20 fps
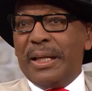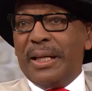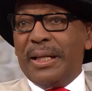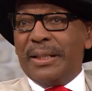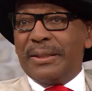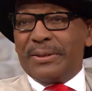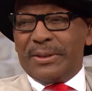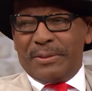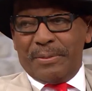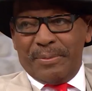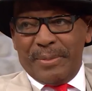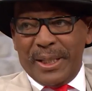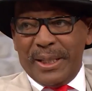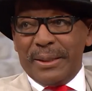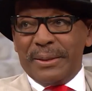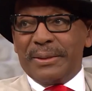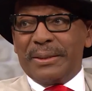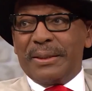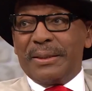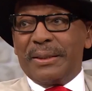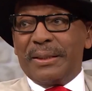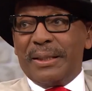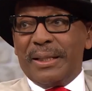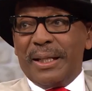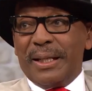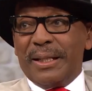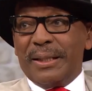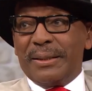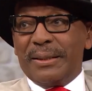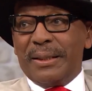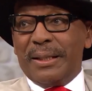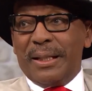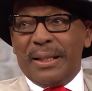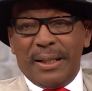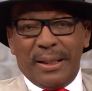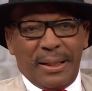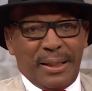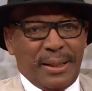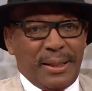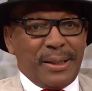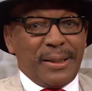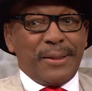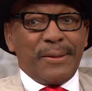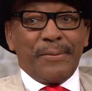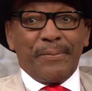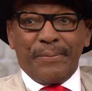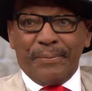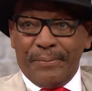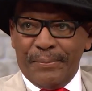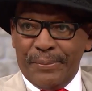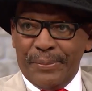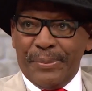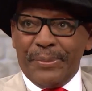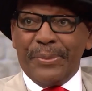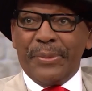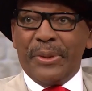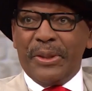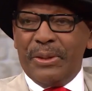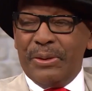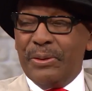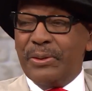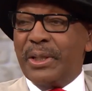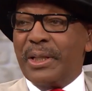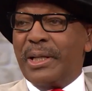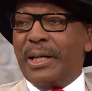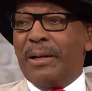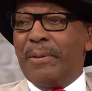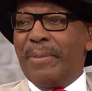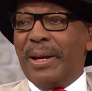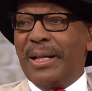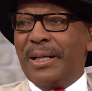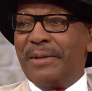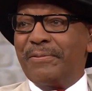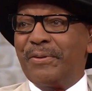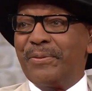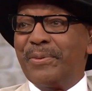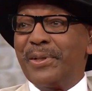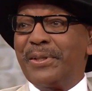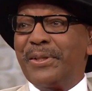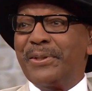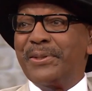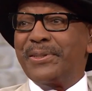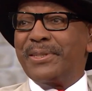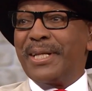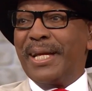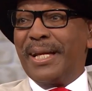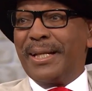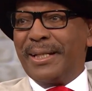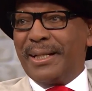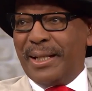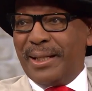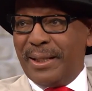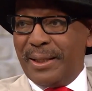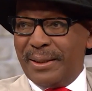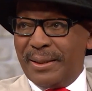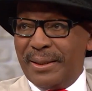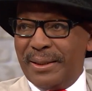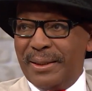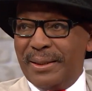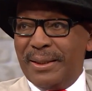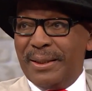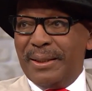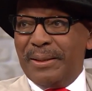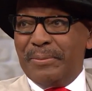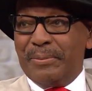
it's amazing that um, you can come out of it with your sanity. Yeah.